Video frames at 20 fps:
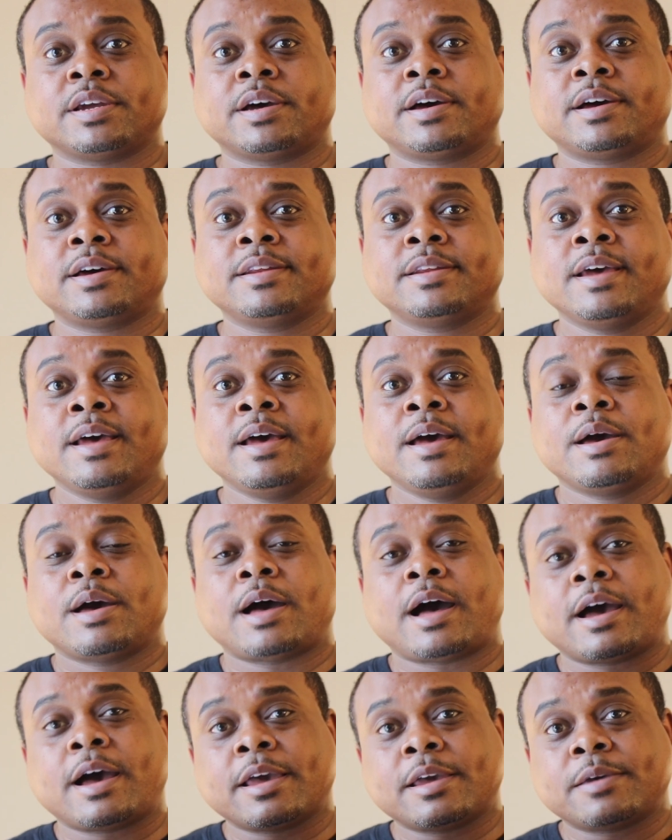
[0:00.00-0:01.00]
Gun.
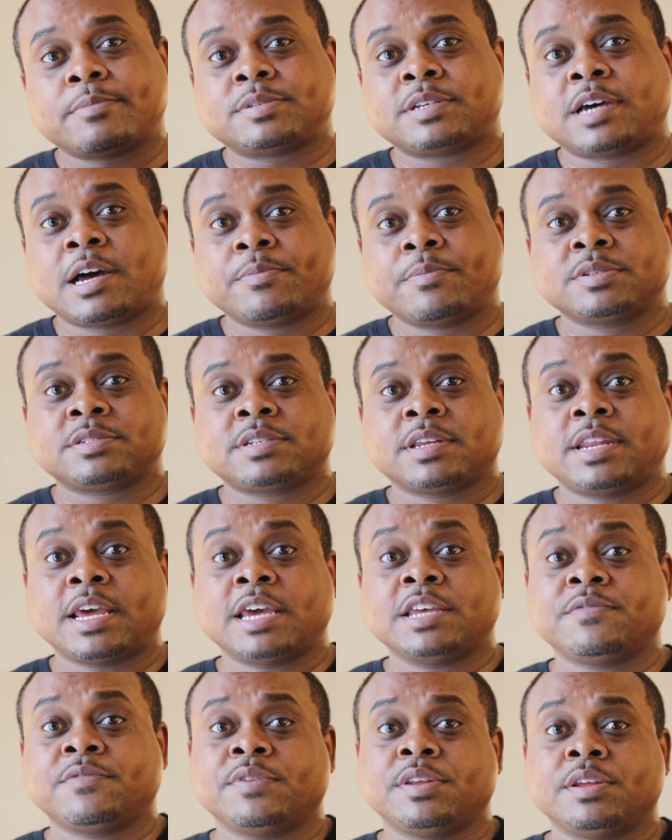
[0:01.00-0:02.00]
I am Thomas.
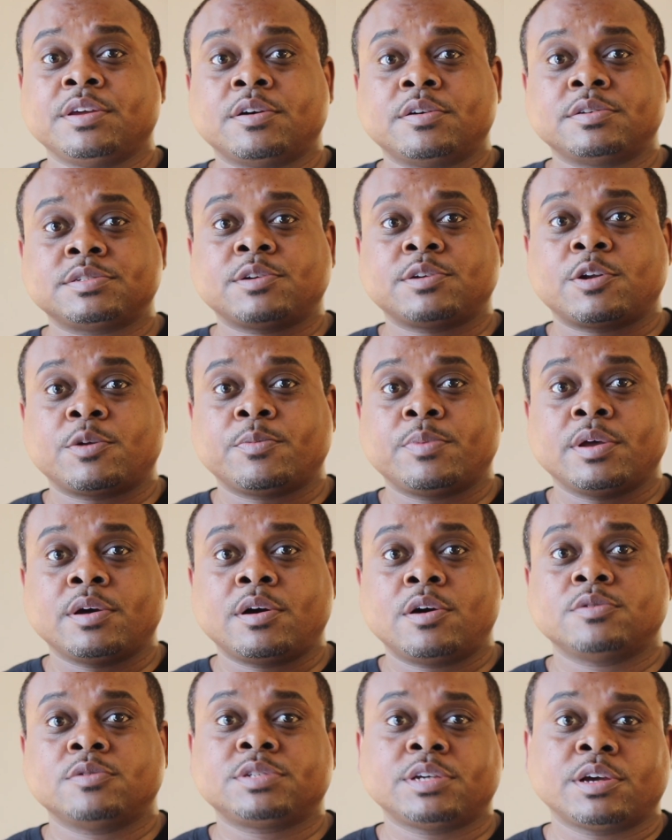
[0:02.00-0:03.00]
Today's video is going to be a
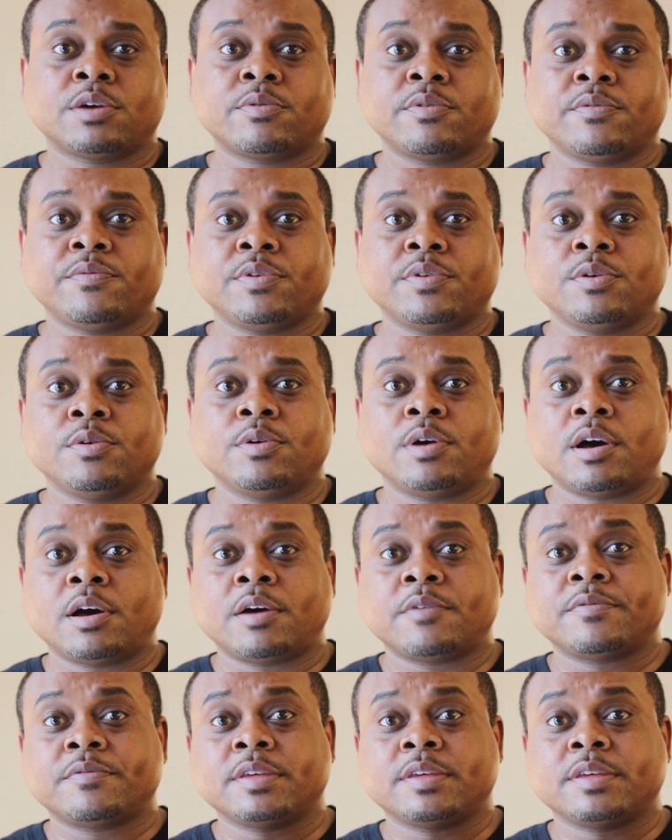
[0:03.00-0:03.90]
hotel review of